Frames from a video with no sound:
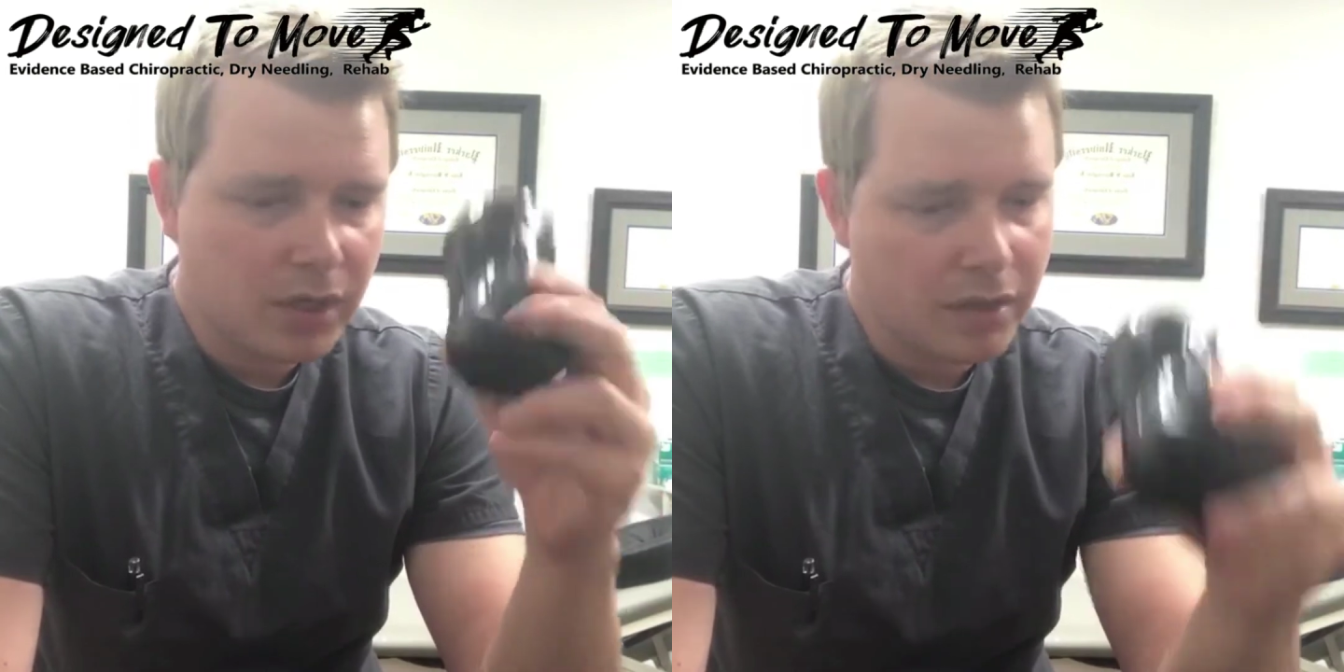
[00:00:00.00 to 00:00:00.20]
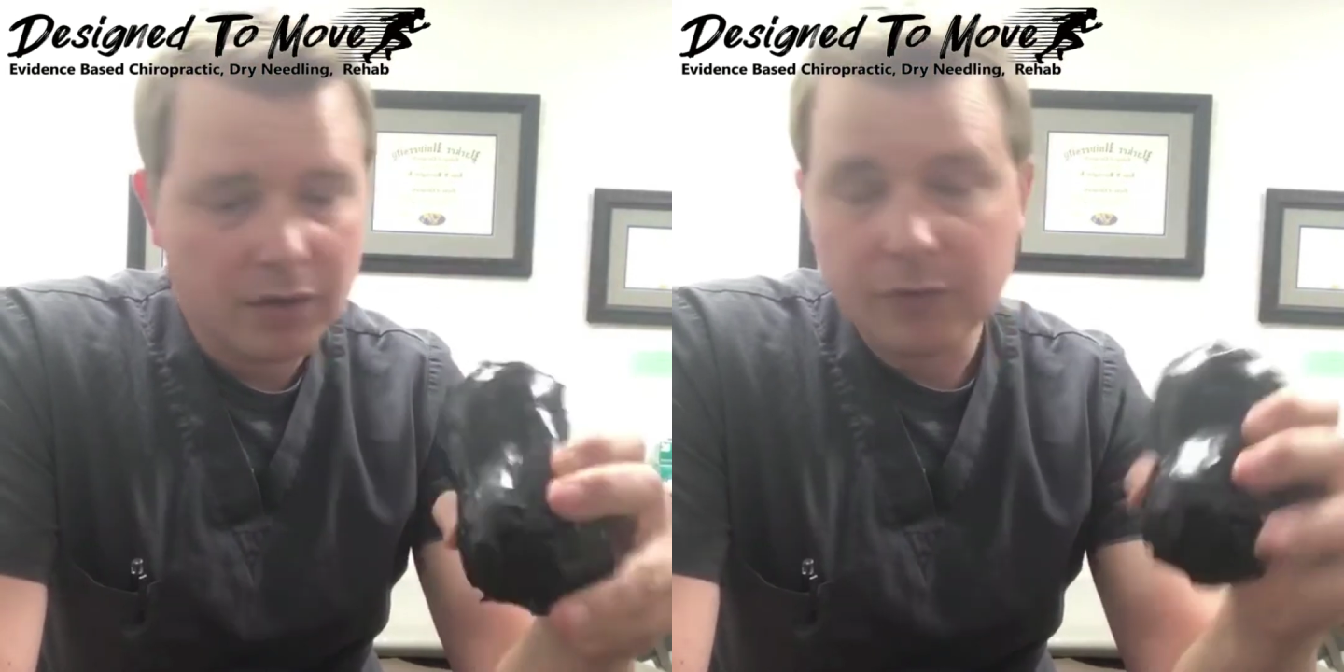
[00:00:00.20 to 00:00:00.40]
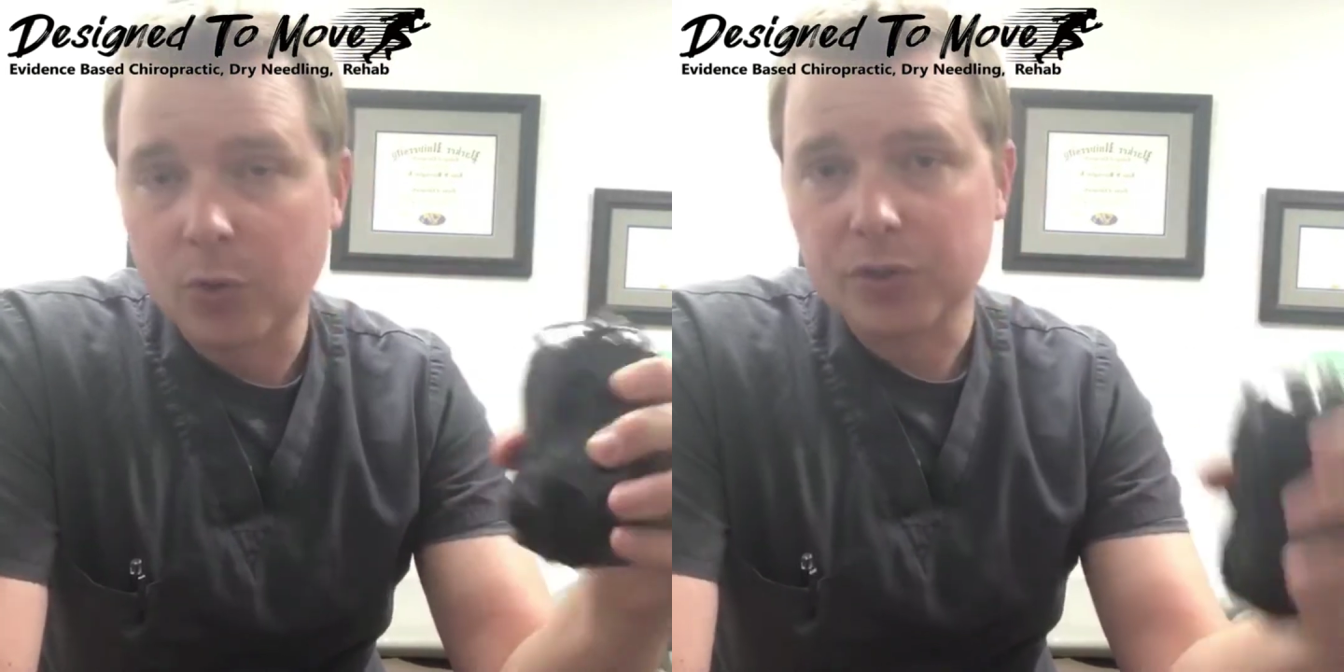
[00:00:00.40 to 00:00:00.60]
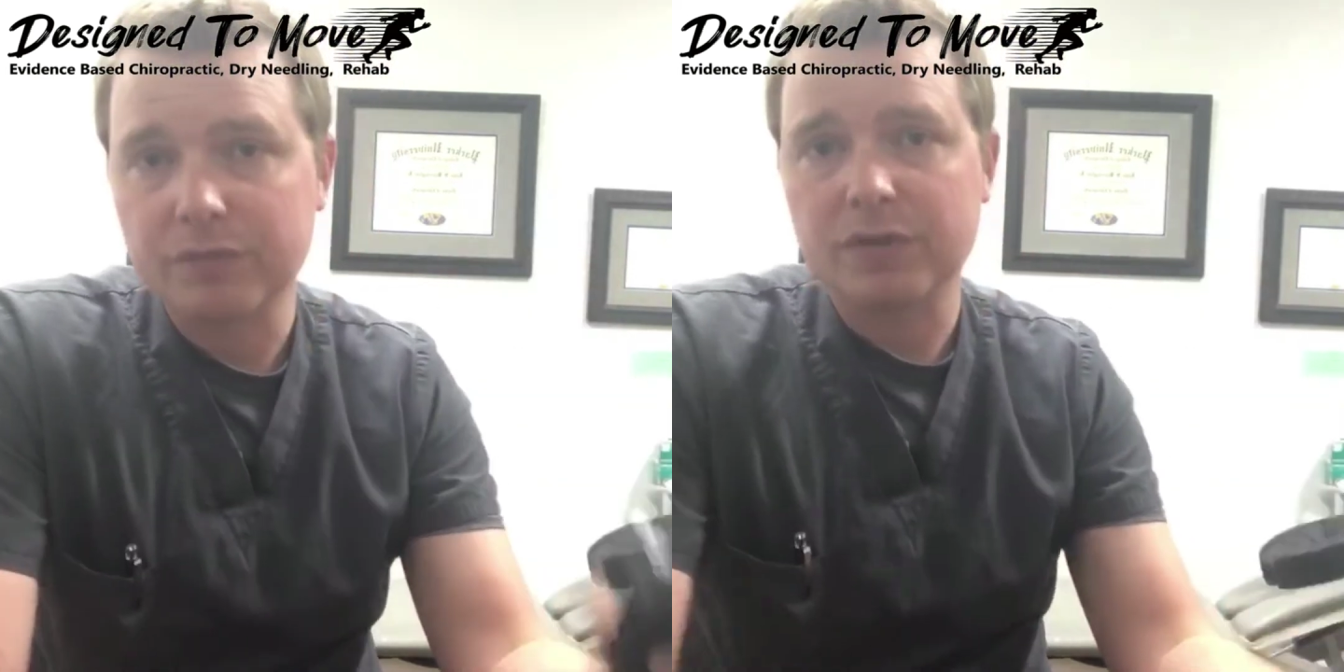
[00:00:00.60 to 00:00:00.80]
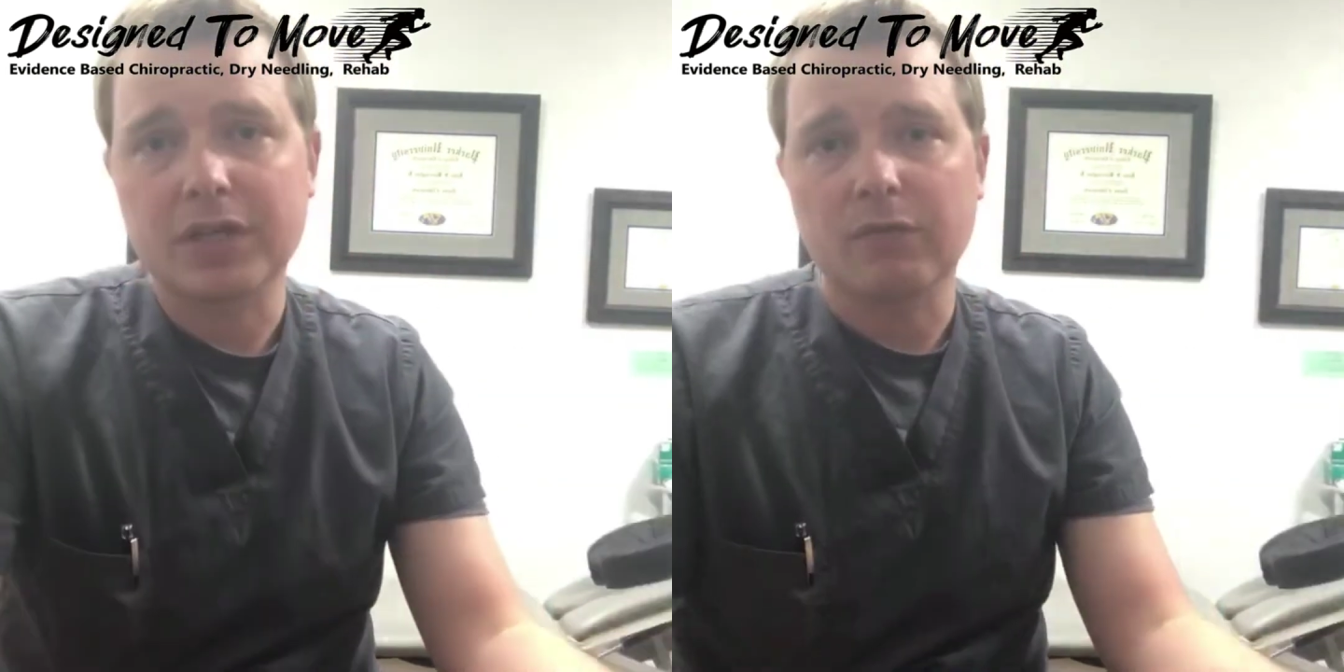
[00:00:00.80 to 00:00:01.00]
and then of course if
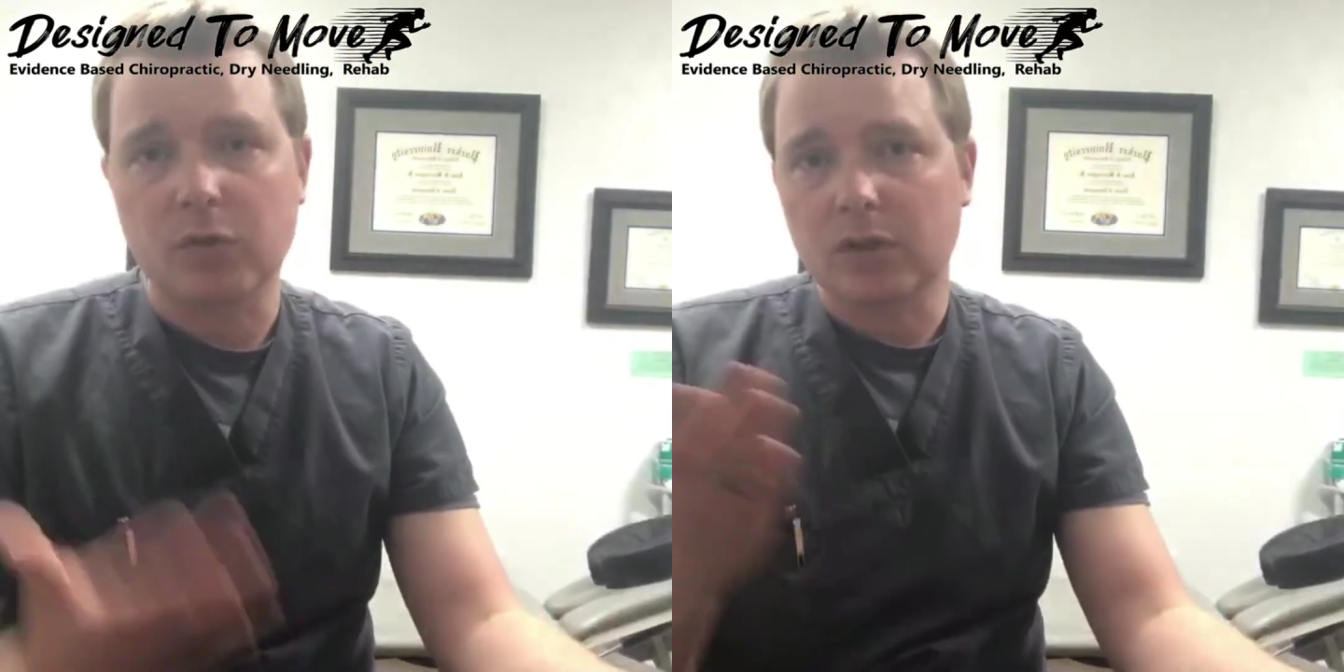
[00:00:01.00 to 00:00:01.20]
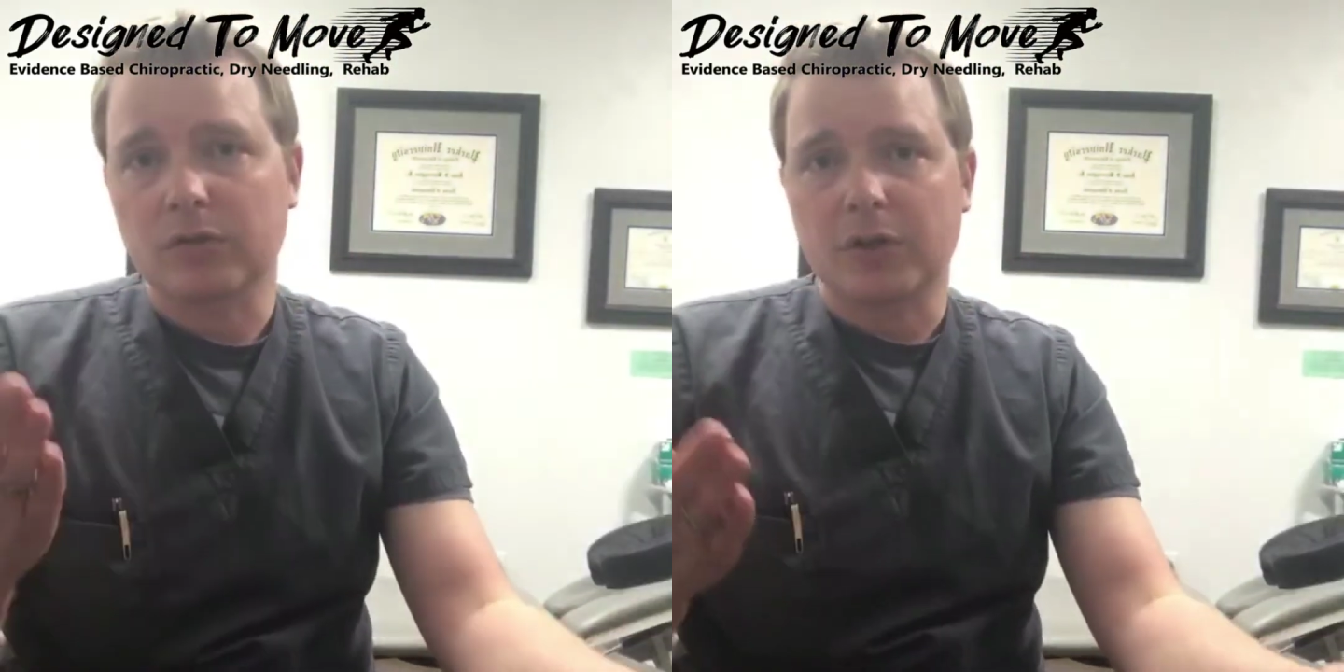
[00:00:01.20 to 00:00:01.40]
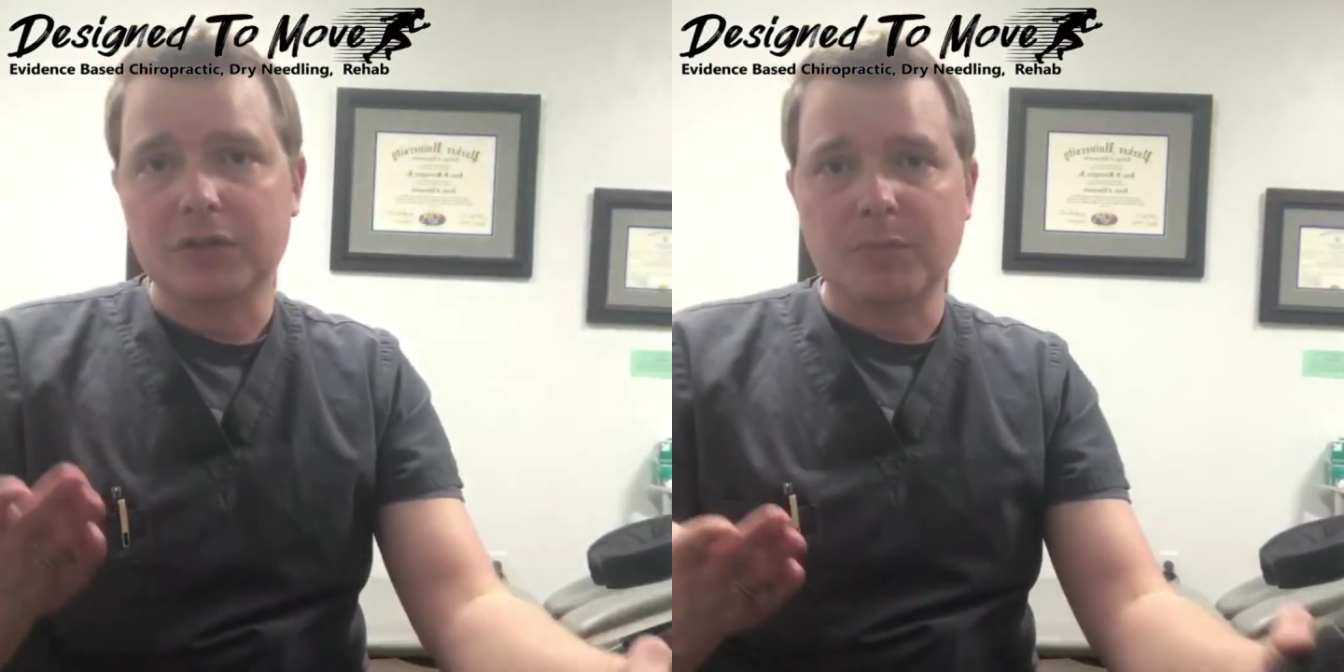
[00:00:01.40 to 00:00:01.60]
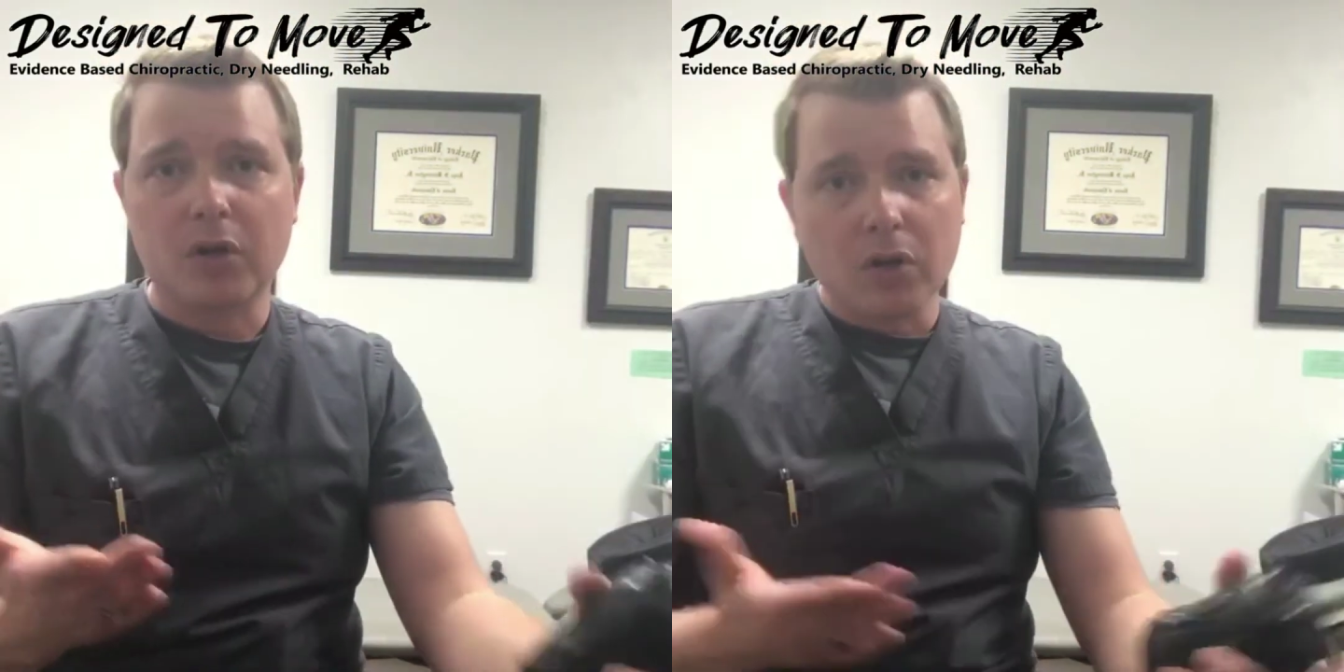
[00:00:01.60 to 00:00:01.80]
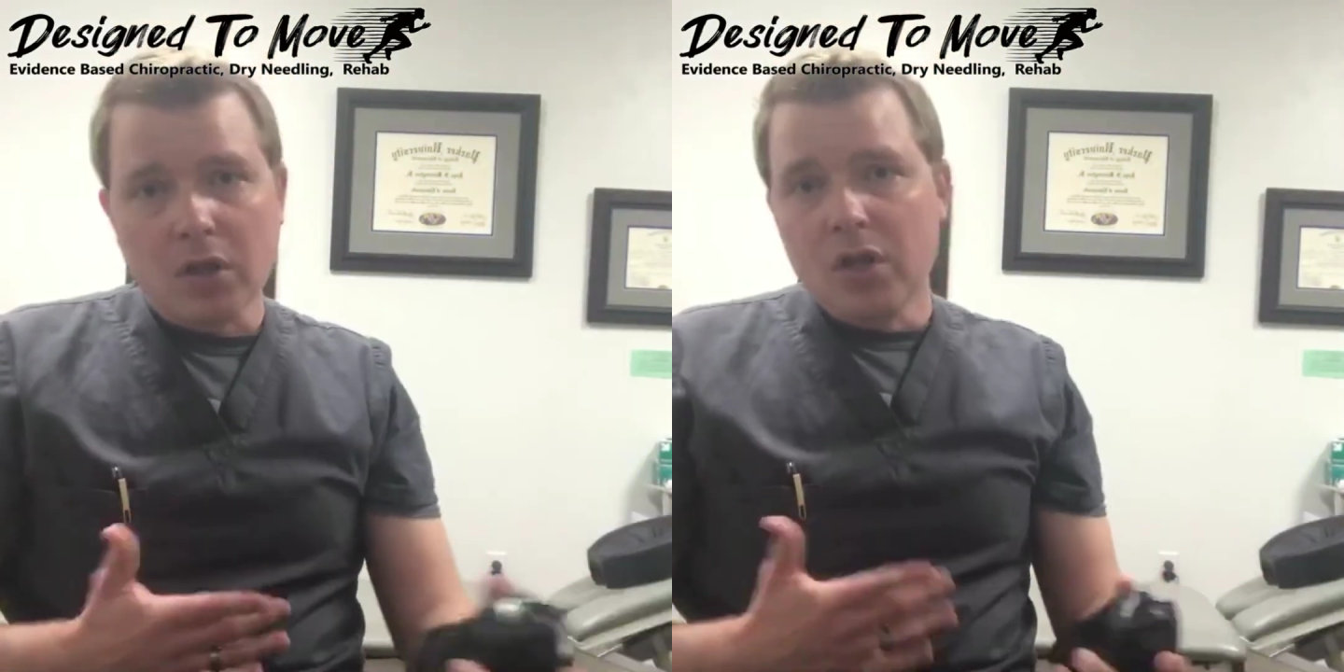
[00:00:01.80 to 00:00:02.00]
you just have 1 lacrosse
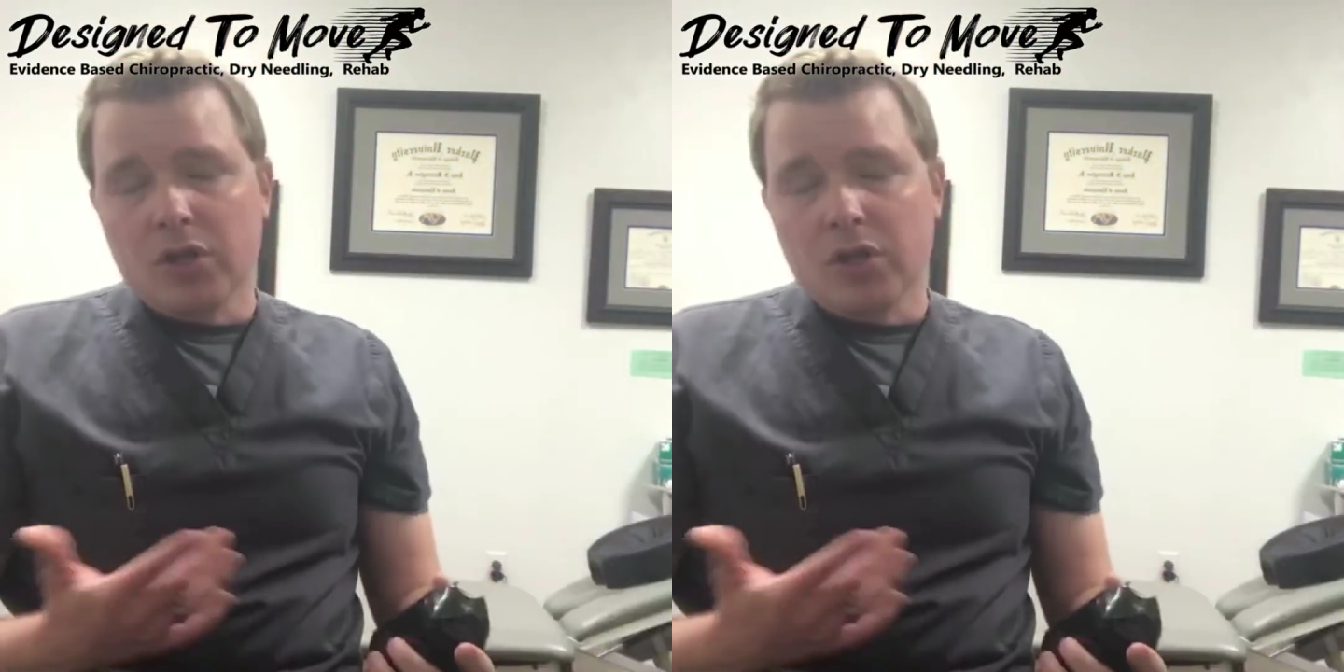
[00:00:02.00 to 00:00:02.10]
ball,